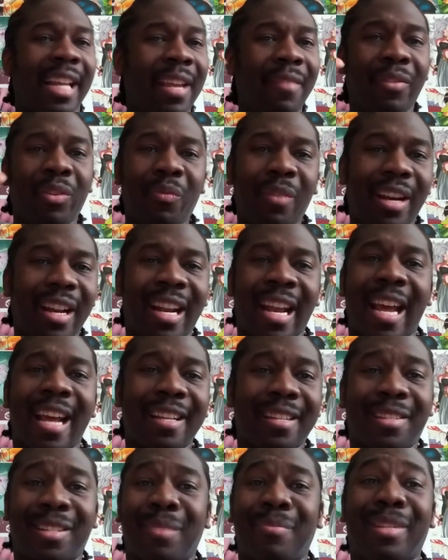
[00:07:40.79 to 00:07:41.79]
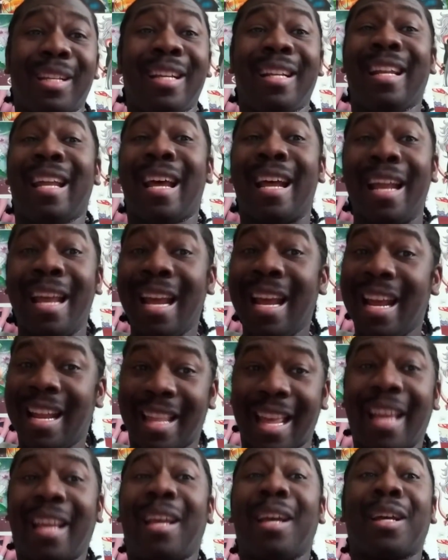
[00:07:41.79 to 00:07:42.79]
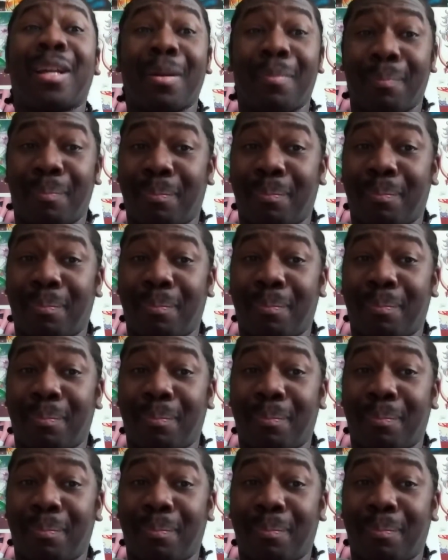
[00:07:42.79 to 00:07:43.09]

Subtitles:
Even when it has something that they could